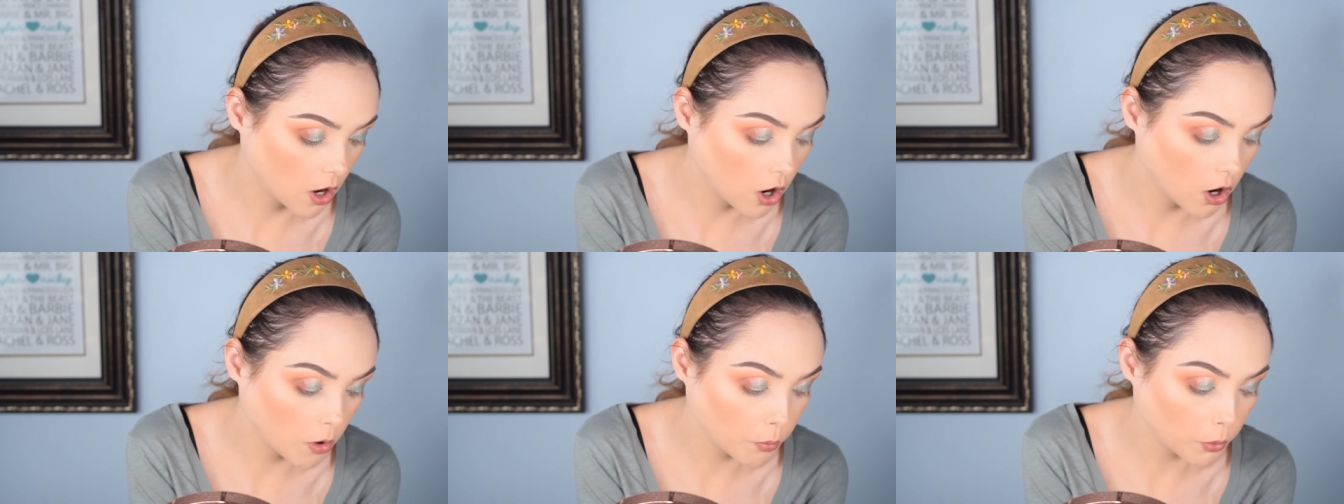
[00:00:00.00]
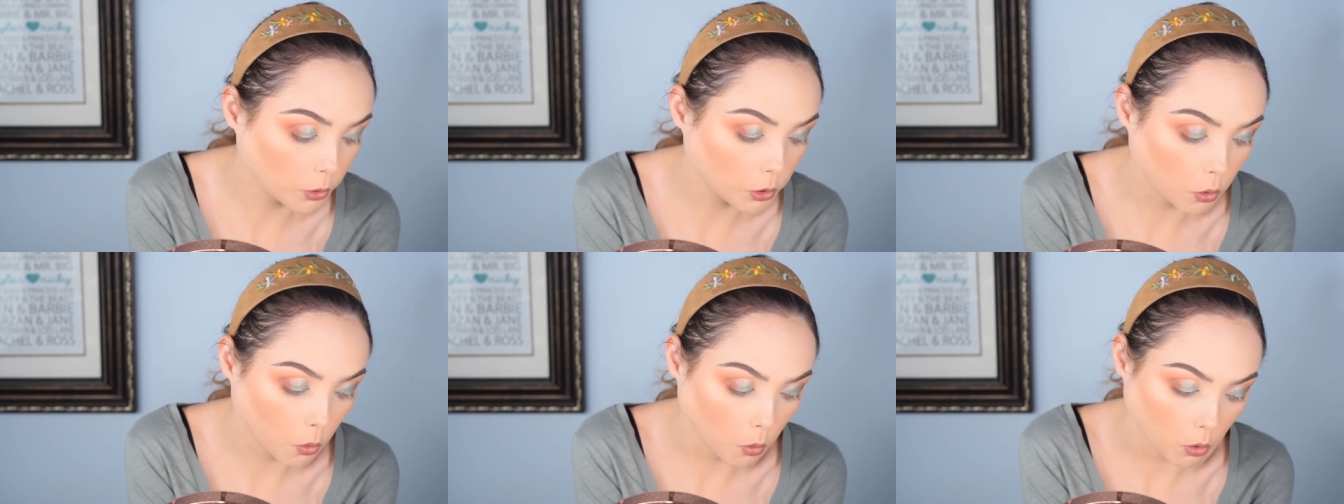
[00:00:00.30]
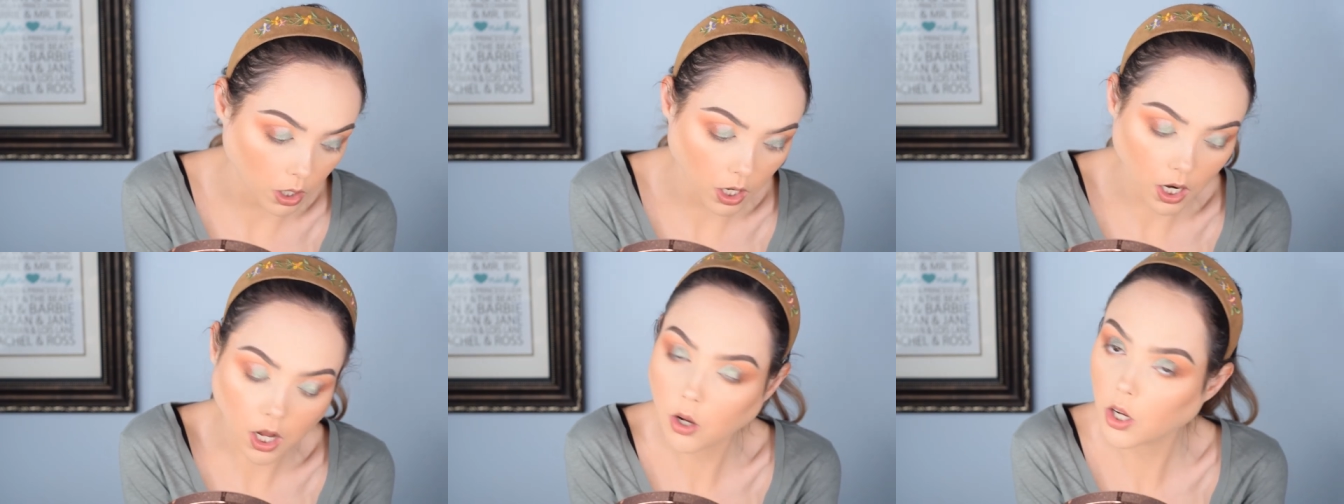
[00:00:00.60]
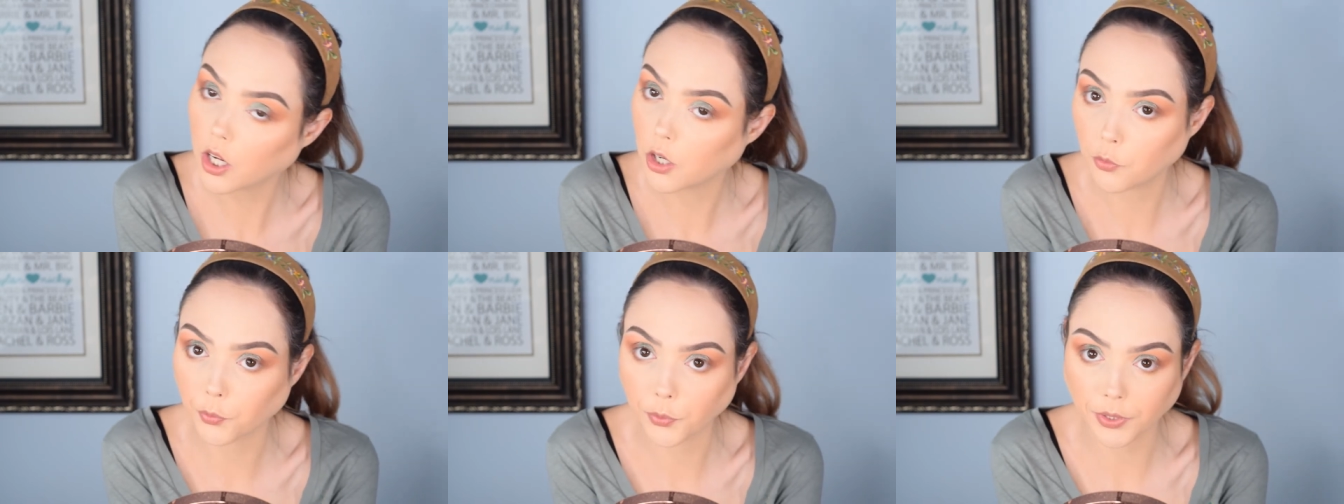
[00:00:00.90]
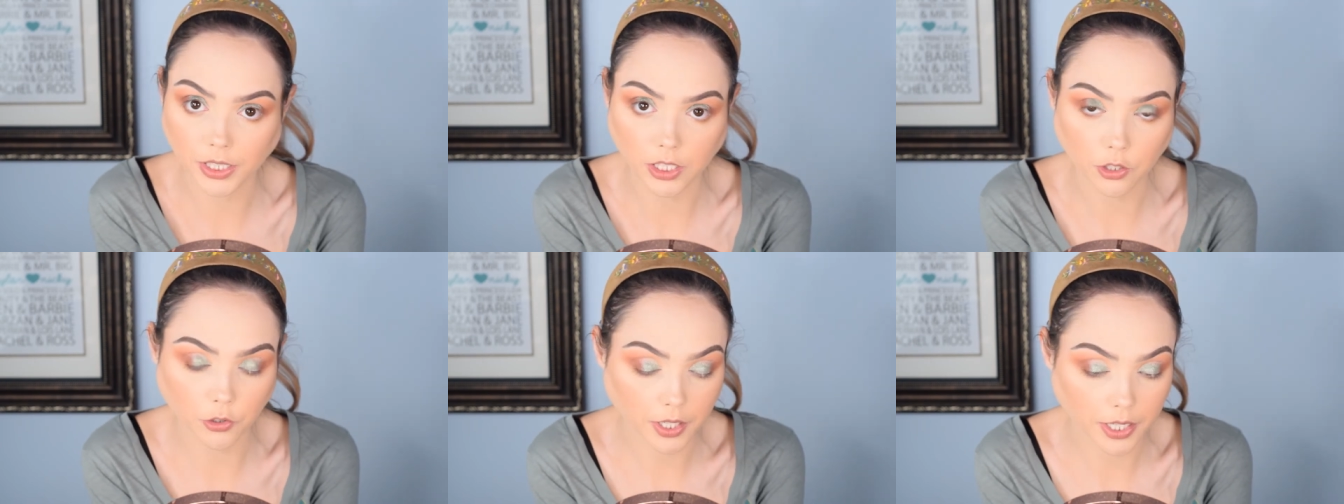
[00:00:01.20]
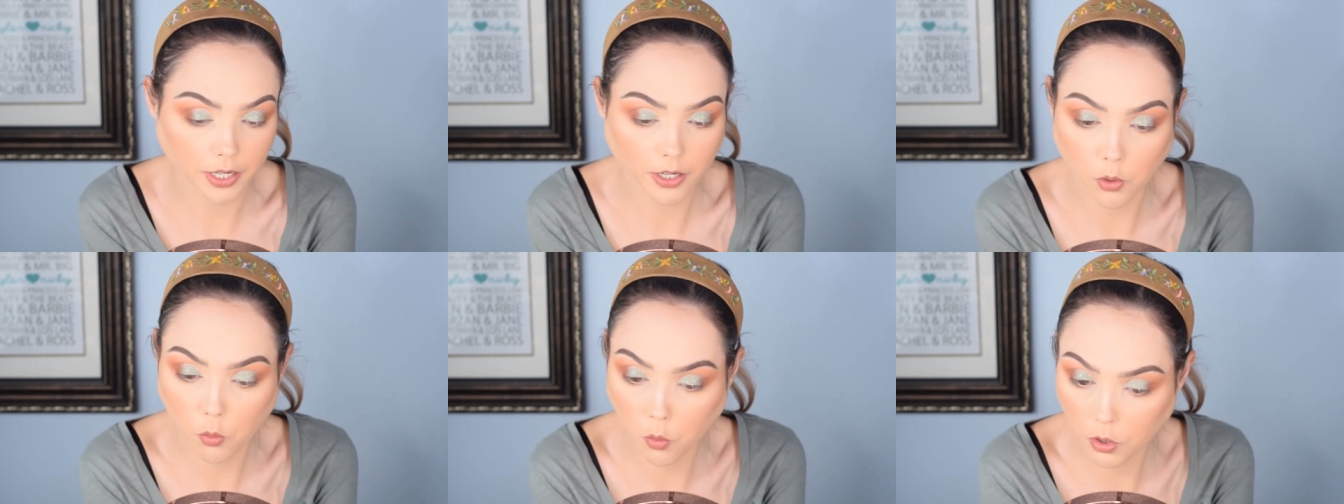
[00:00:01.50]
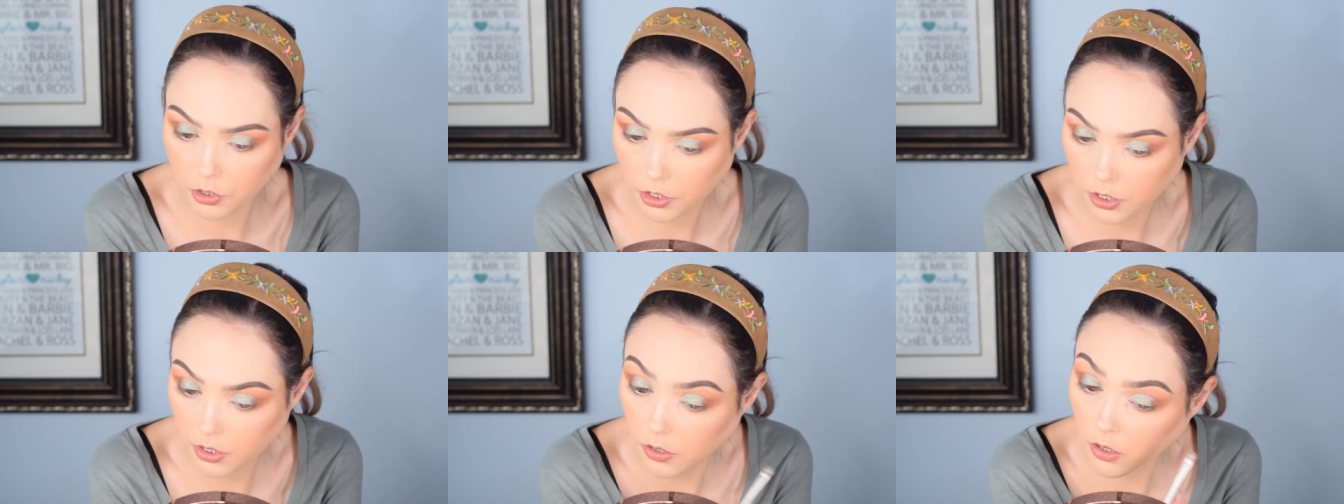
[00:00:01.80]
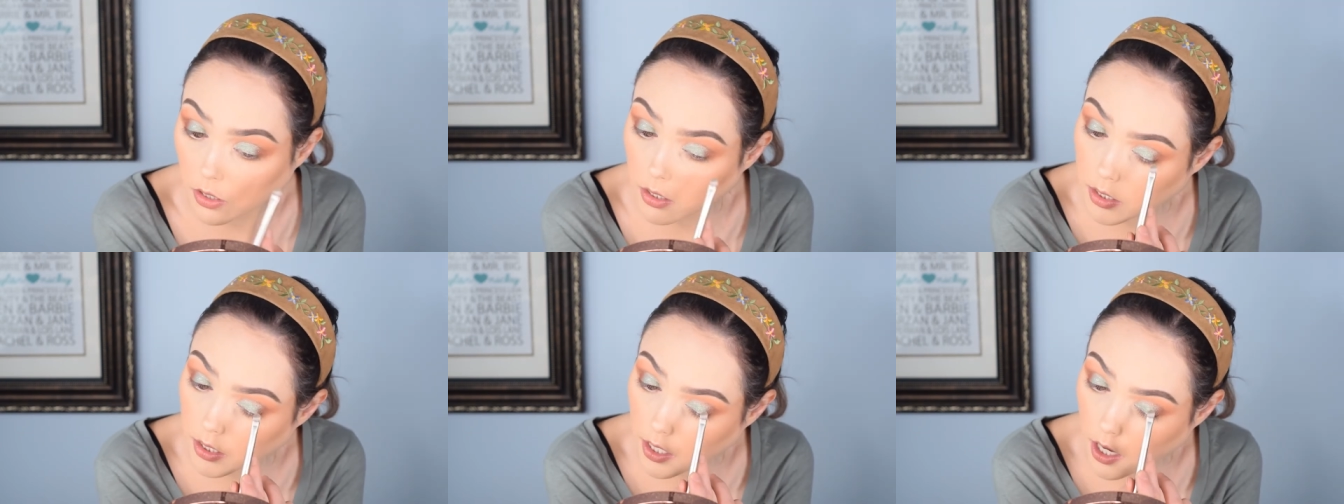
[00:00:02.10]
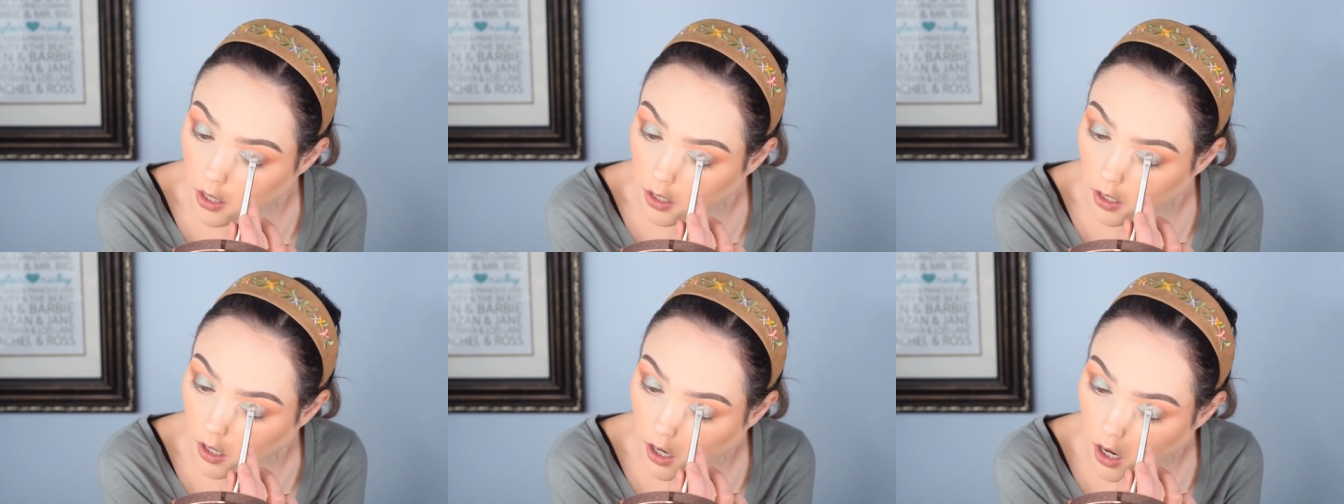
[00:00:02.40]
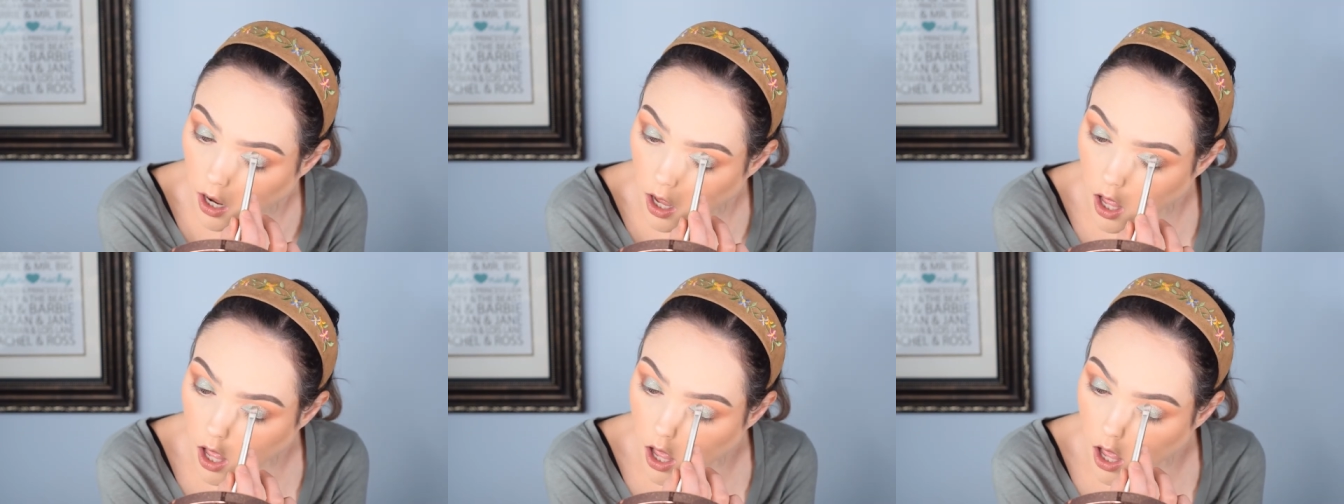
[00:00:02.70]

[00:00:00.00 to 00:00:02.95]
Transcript: Opal Aura could really create a gorgeous look together.